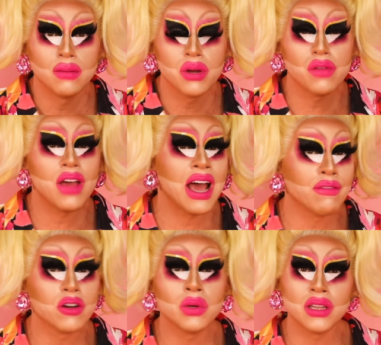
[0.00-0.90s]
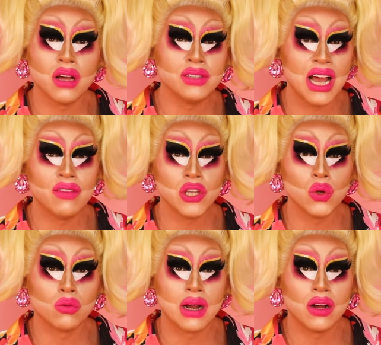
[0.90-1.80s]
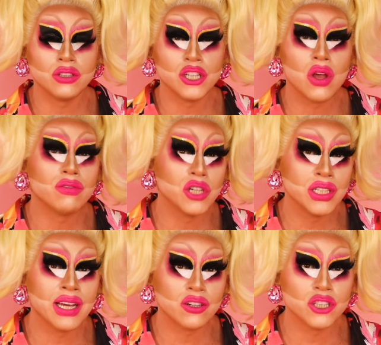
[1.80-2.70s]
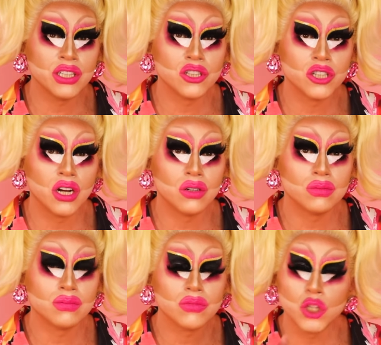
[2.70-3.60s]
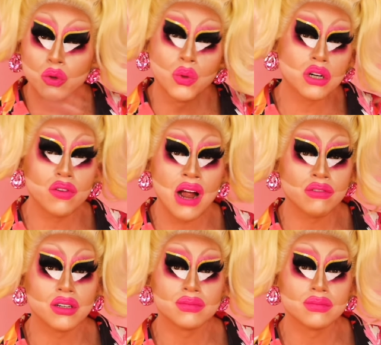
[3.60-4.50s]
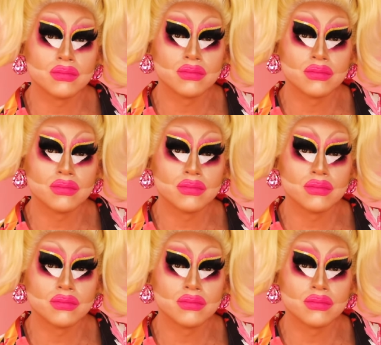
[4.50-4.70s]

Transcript: but if everyone loves having you around and you have good energy in a show, you will work forever.